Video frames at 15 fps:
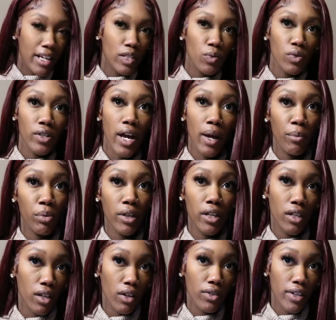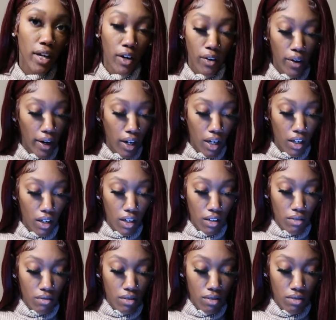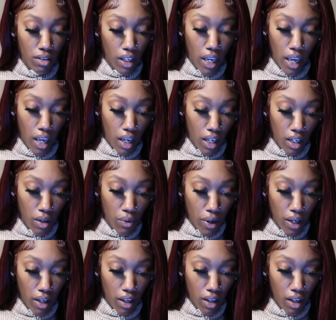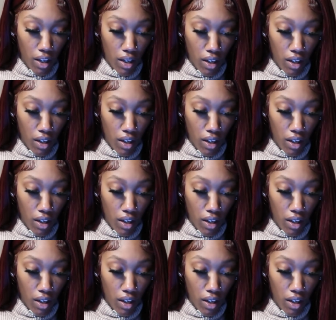because we're not planning on decorating yet anyway,